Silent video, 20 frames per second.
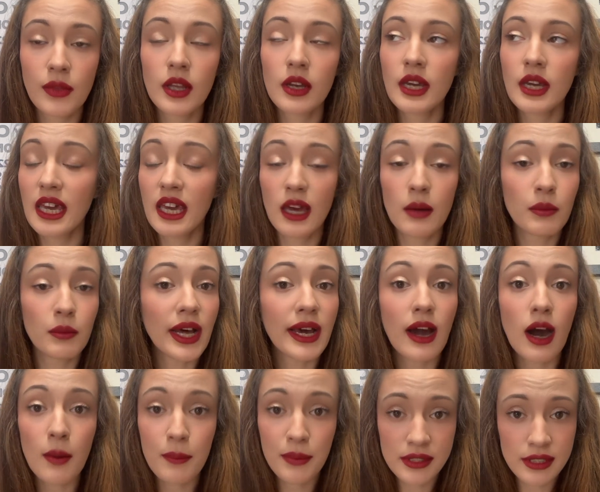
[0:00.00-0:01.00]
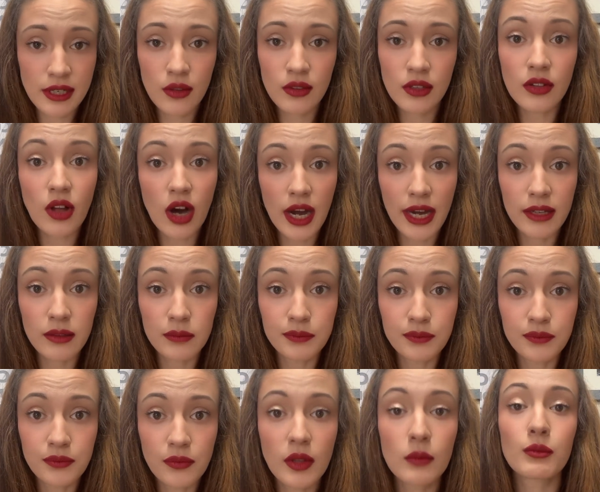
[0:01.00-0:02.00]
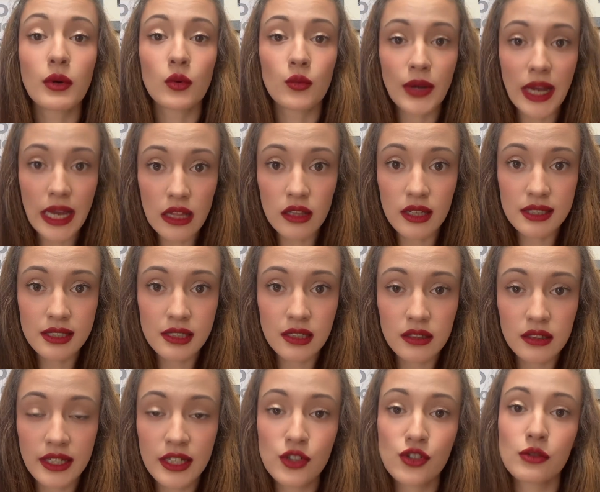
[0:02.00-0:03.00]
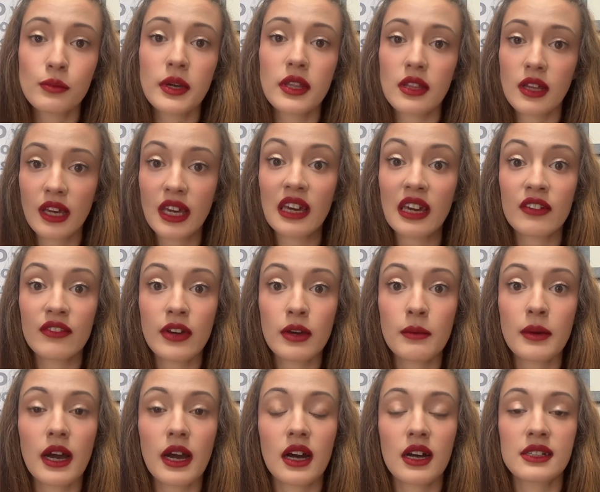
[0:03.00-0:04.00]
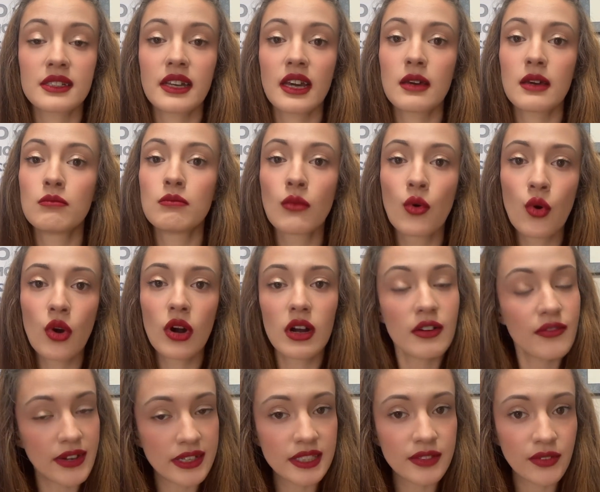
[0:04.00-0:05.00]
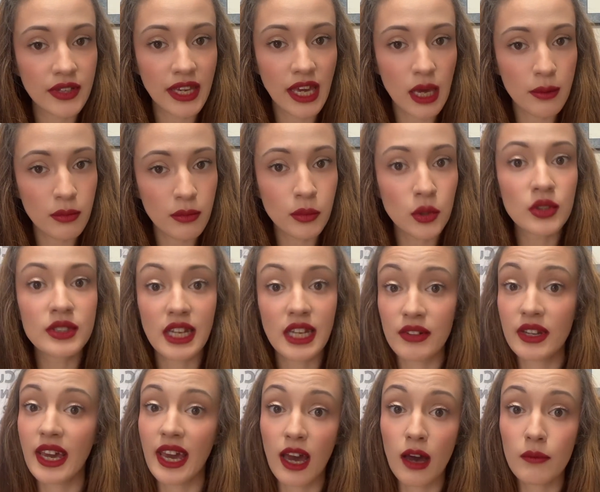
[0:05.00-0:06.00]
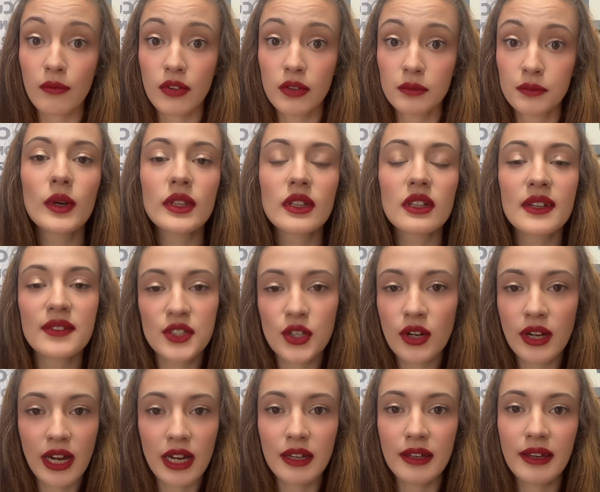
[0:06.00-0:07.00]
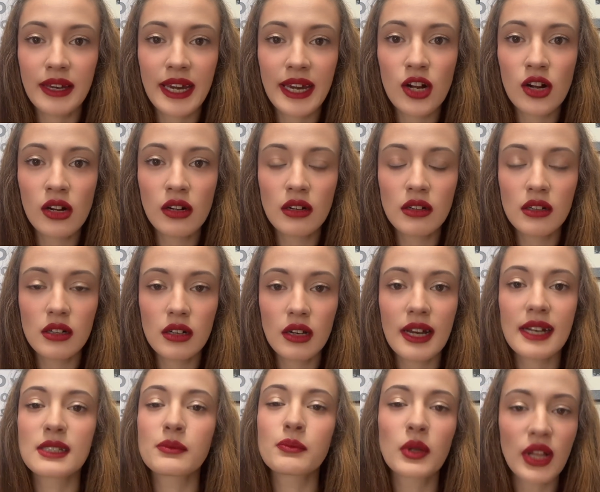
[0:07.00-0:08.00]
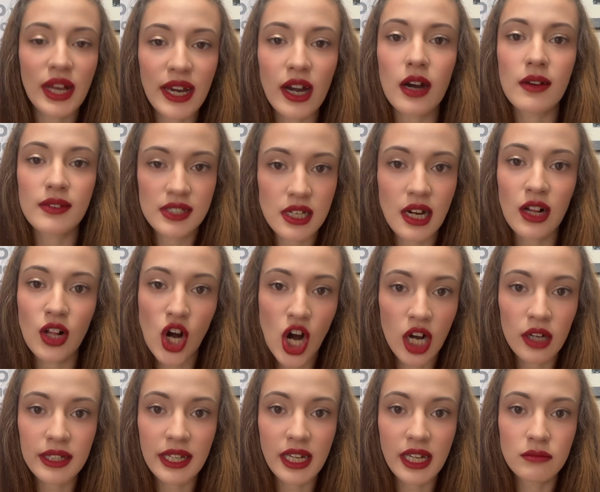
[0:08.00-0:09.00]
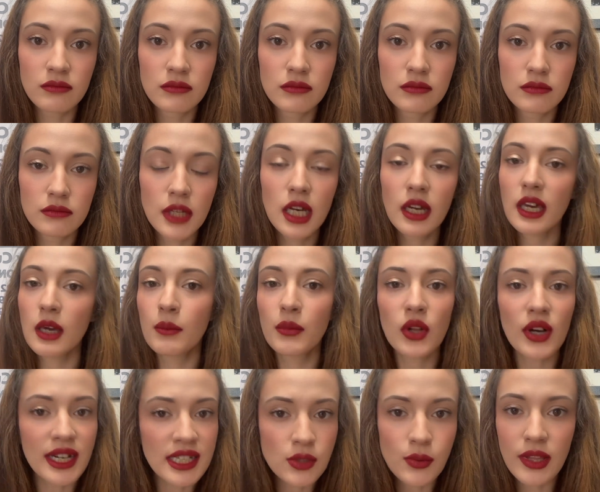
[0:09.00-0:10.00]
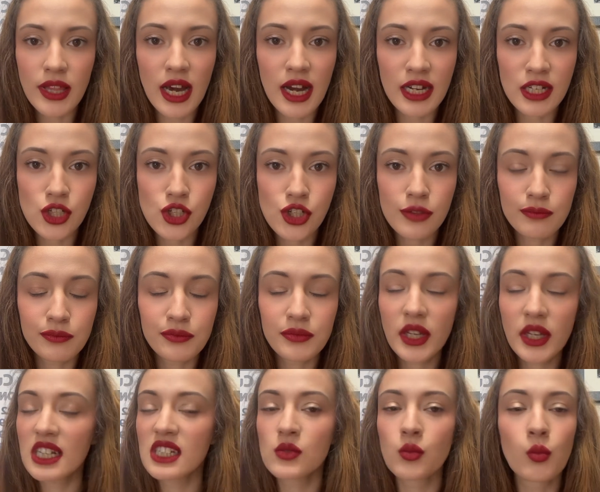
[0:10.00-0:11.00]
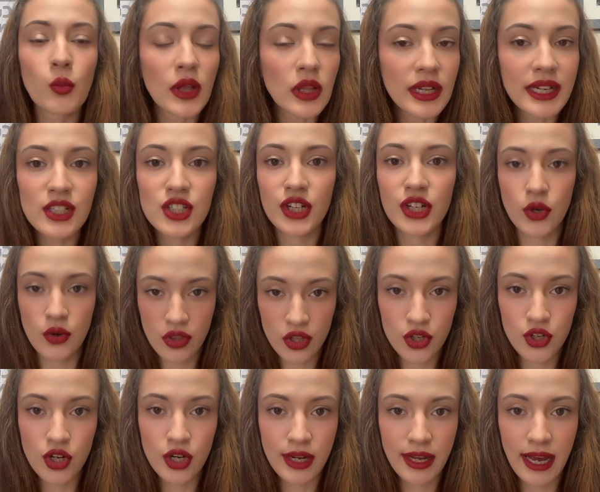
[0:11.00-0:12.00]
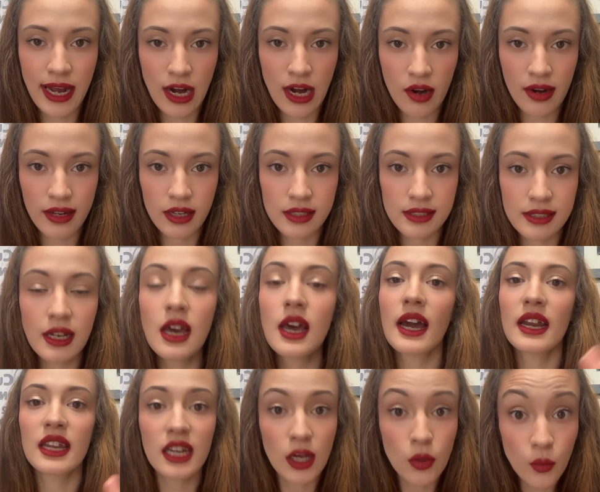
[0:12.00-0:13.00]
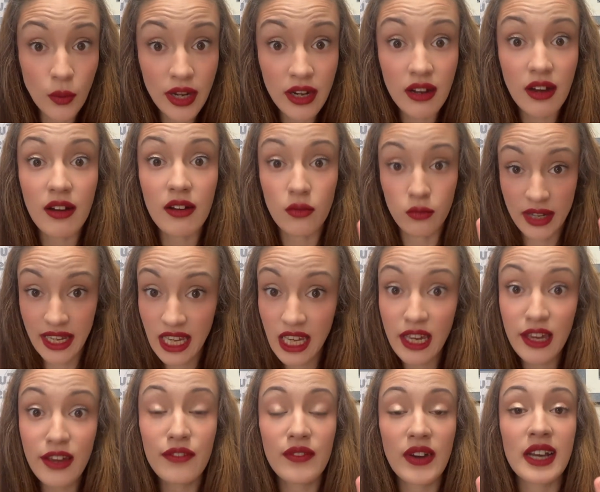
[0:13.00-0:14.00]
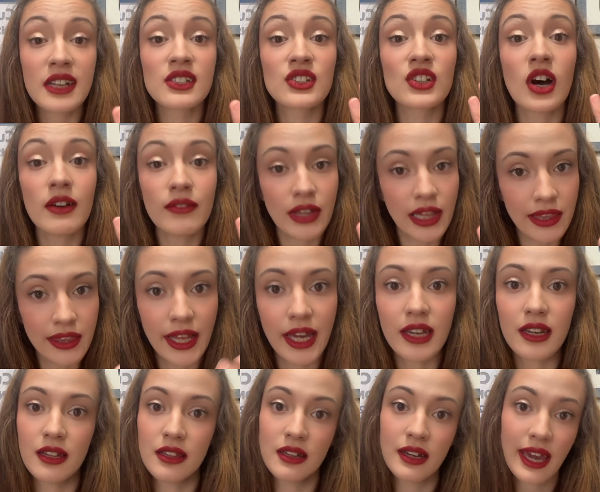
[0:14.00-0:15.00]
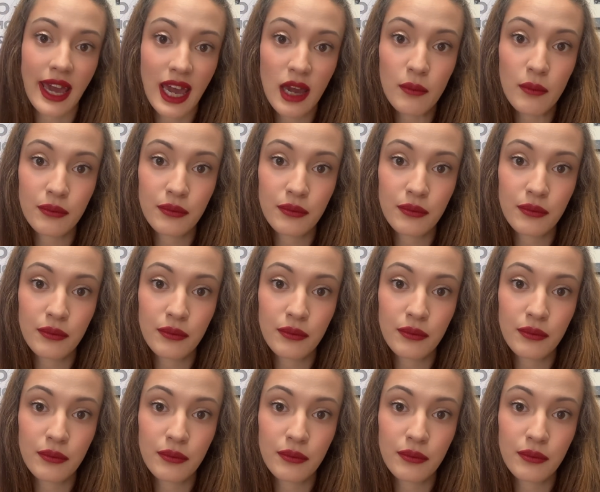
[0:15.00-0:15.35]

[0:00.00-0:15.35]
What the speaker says: He can play up and down the line. But realistically, you should be thinking of him as a more offensively capable David Camp. What the Leafs are getting here is playoff-style hockey. He plays with edge. He's willing to go to the dirty areas, and he can win a key face-off late in the game.